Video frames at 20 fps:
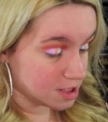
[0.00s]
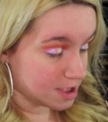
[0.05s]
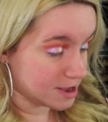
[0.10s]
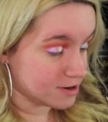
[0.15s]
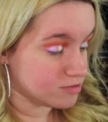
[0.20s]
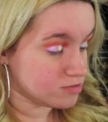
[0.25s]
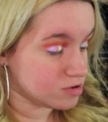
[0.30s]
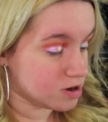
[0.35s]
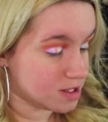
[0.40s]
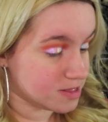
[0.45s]
I
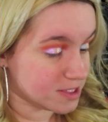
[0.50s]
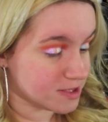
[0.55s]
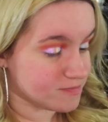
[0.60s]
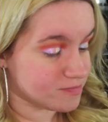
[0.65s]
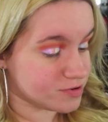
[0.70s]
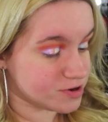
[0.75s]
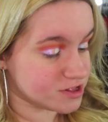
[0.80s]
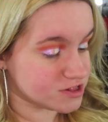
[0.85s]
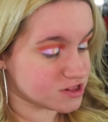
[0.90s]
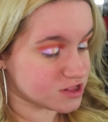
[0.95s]
do not like
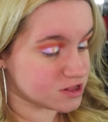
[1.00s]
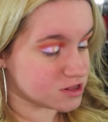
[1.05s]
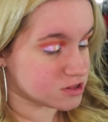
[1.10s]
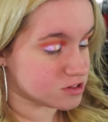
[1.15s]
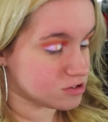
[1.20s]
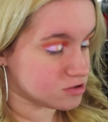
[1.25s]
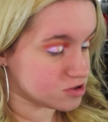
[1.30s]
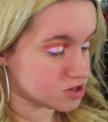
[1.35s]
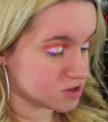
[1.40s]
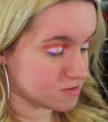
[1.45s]
putting things
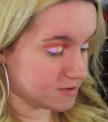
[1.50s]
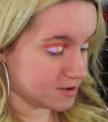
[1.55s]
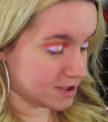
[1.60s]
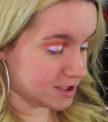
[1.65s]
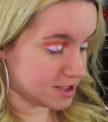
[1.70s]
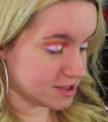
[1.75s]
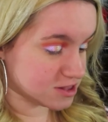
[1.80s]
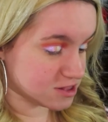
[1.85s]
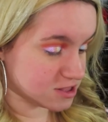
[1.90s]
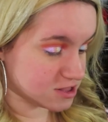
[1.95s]
close to my
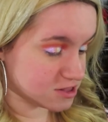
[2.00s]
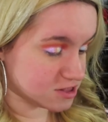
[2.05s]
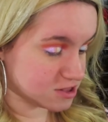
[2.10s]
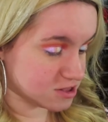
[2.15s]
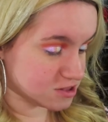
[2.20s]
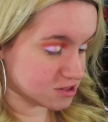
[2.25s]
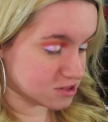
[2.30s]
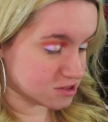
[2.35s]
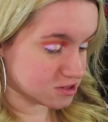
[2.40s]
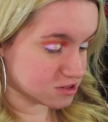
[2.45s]
eyes like
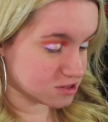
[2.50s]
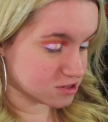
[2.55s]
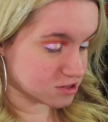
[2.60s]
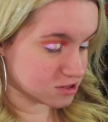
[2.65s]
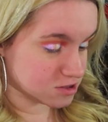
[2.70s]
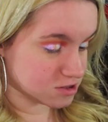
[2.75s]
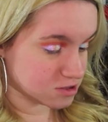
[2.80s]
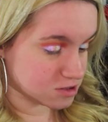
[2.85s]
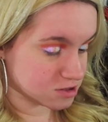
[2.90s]
this.